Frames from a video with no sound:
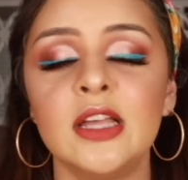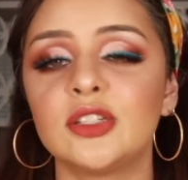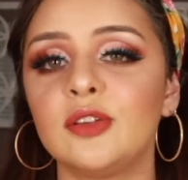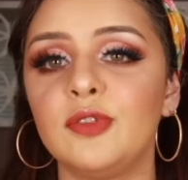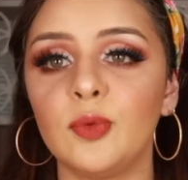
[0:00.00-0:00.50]

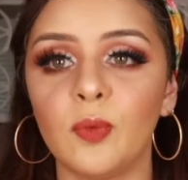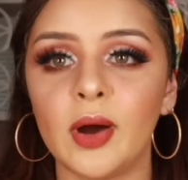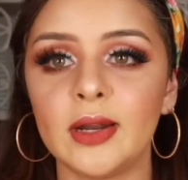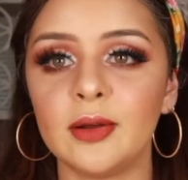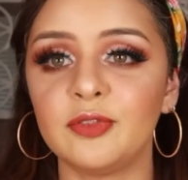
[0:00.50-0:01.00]
So if you
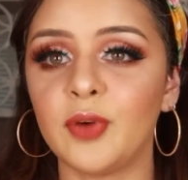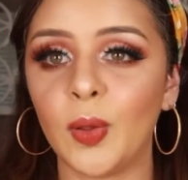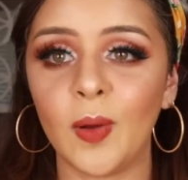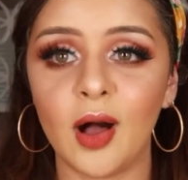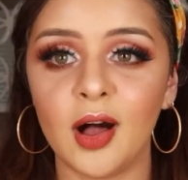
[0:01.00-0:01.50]
want to
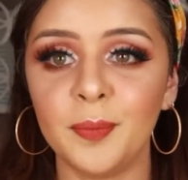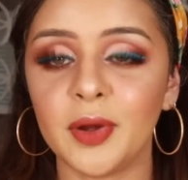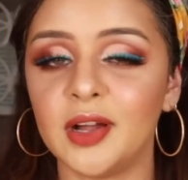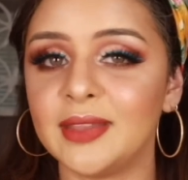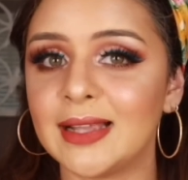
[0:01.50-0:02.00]
follow up
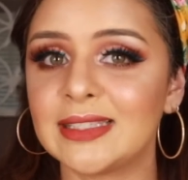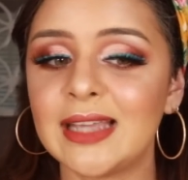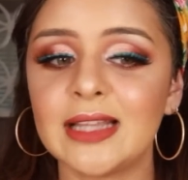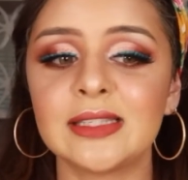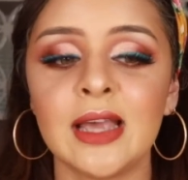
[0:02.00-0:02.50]
on that
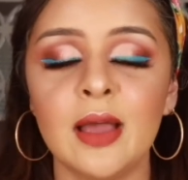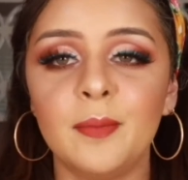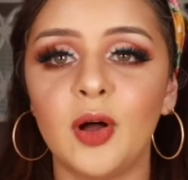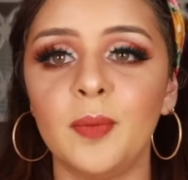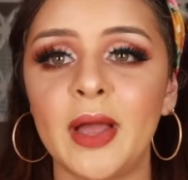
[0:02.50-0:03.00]
sense,
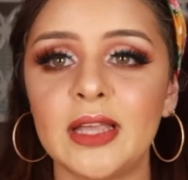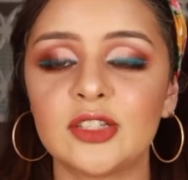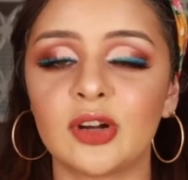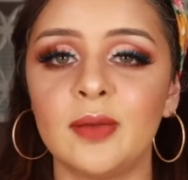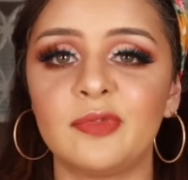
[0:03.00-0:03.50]
all my
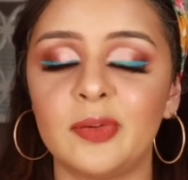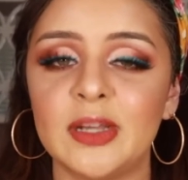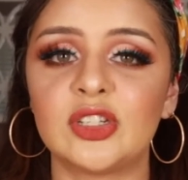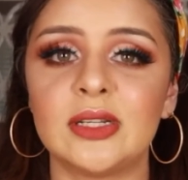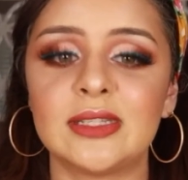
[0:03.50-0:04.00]
Instagram
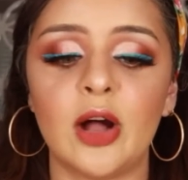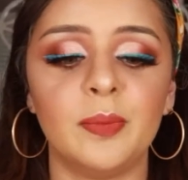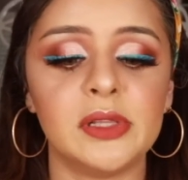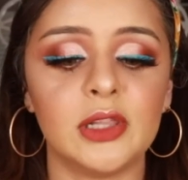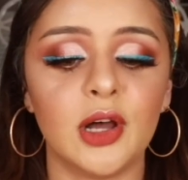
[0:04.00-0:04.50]
information is down
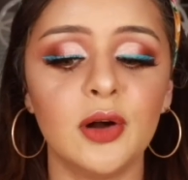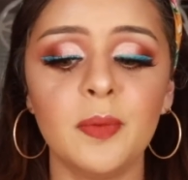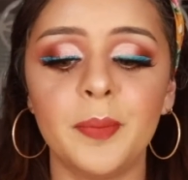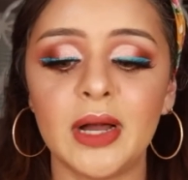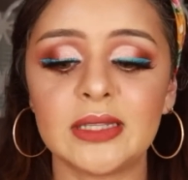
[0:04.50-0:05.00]

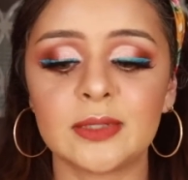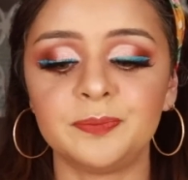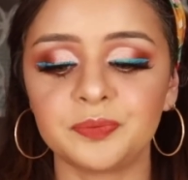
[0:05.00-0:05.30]
below, but